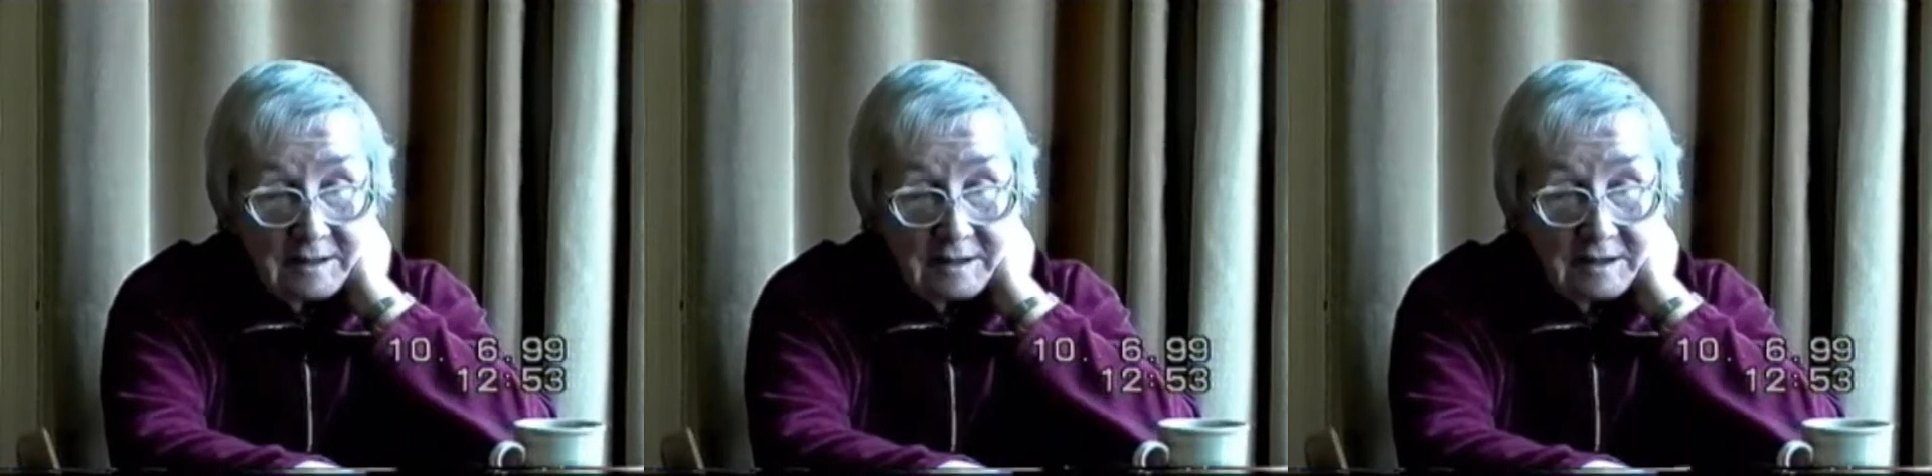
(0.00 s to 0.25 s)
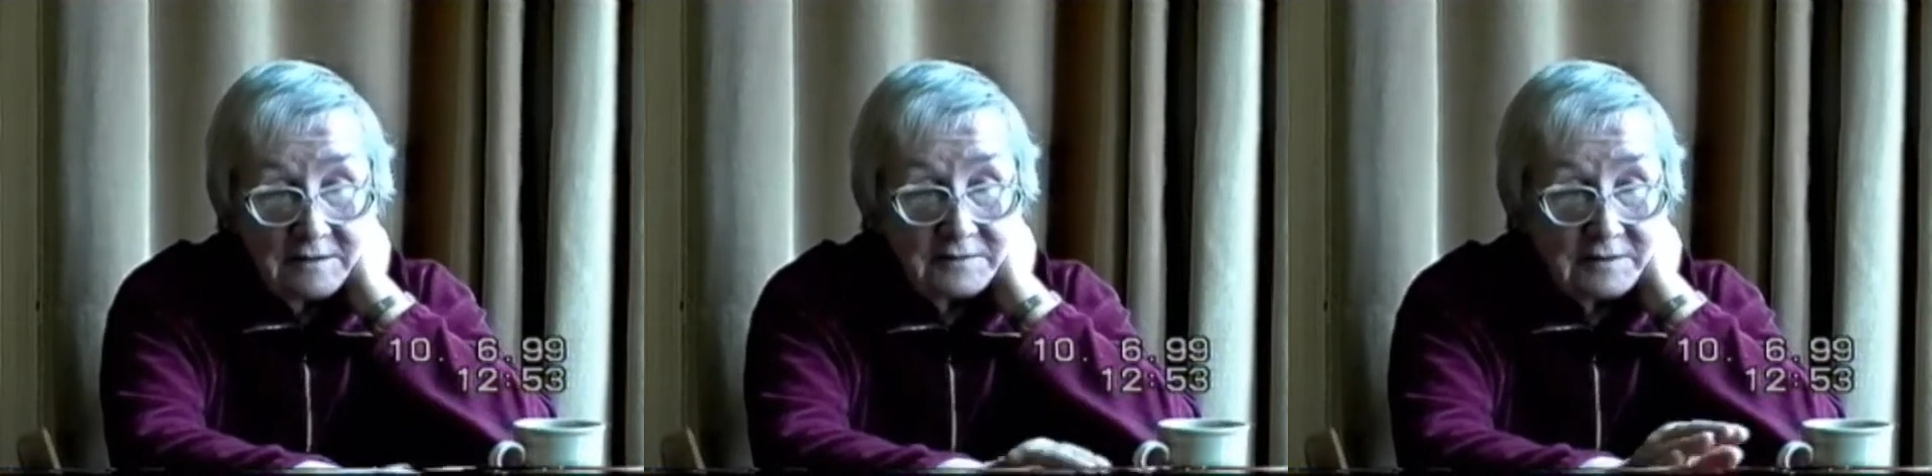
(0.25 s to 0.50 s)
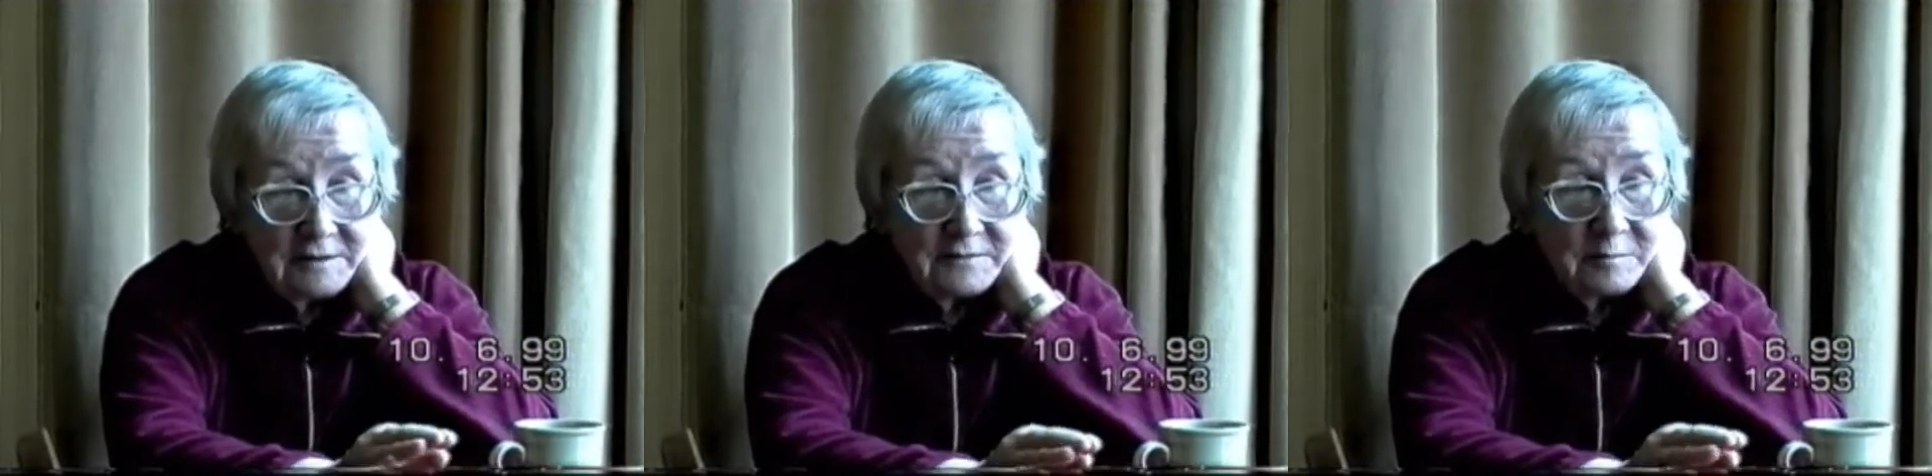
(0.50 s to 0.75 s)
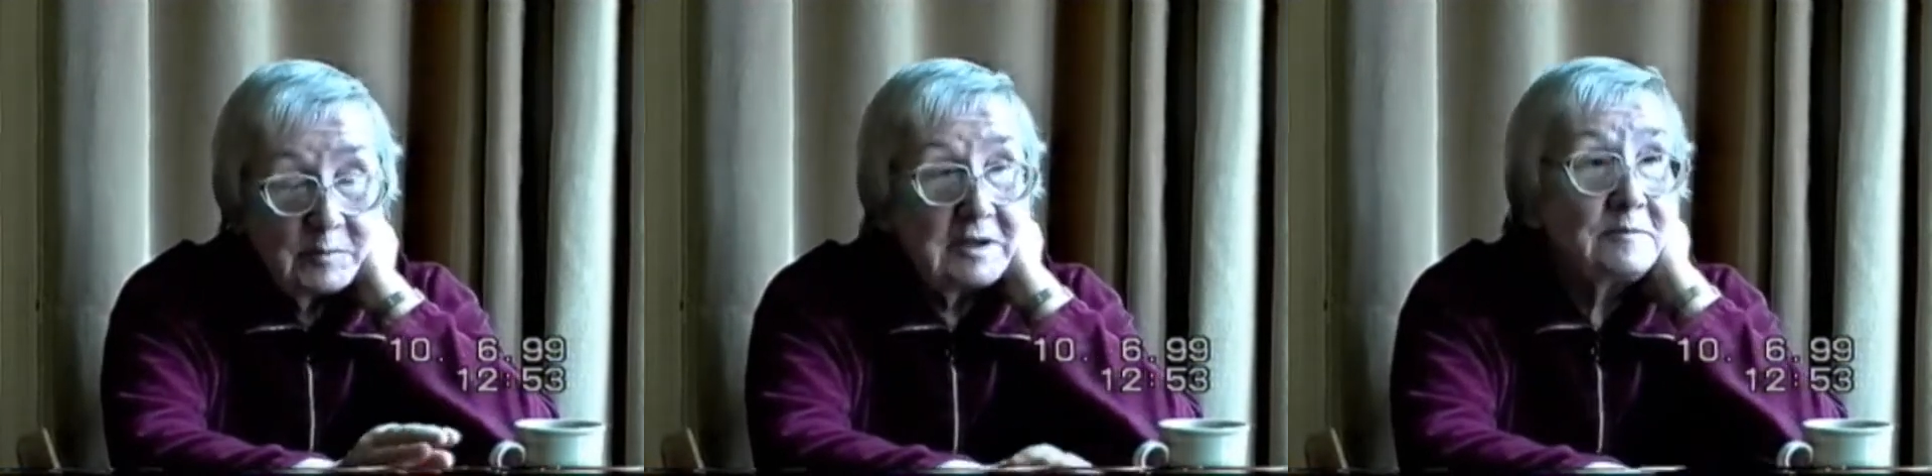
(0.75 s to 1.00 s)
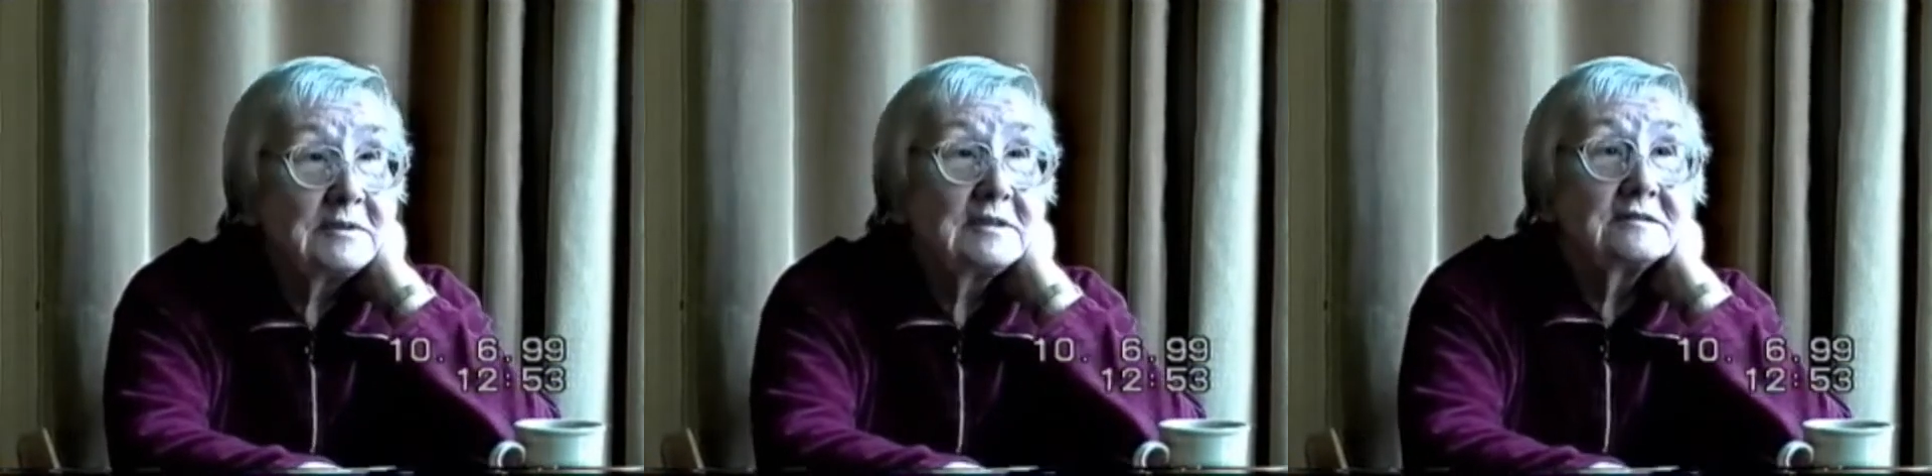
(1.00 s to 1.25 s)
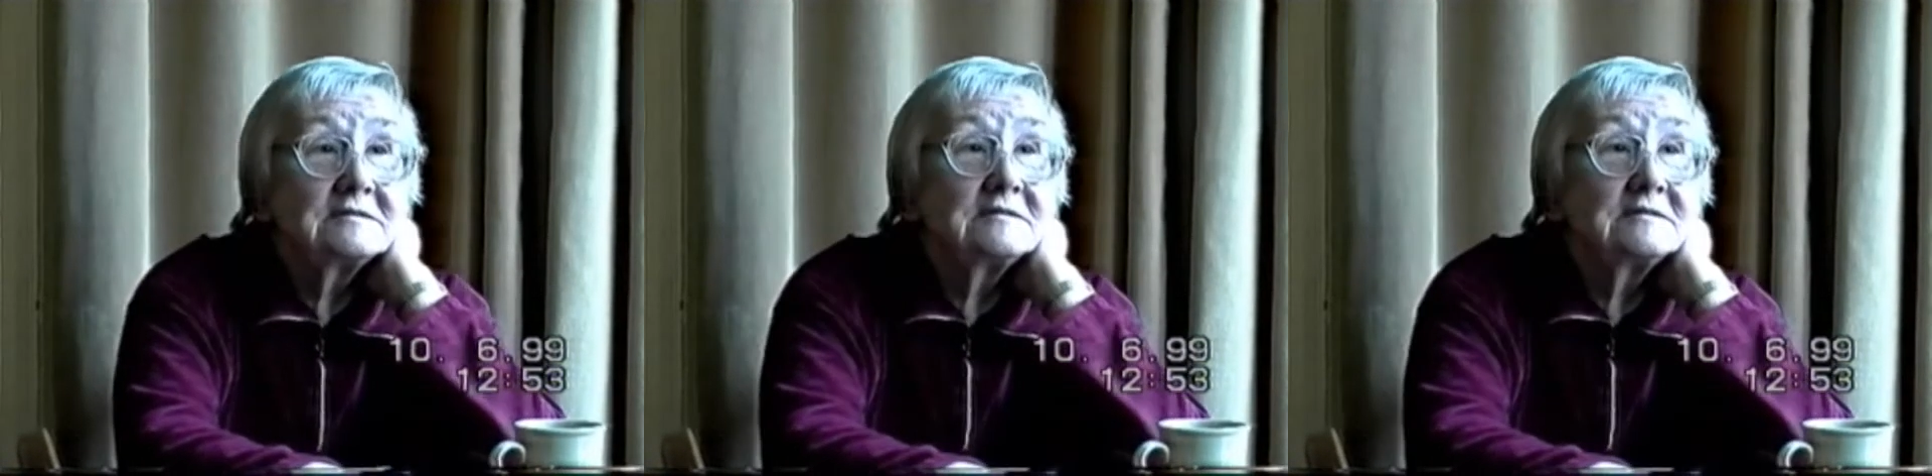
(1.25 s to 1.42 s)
if, if the baby doesn't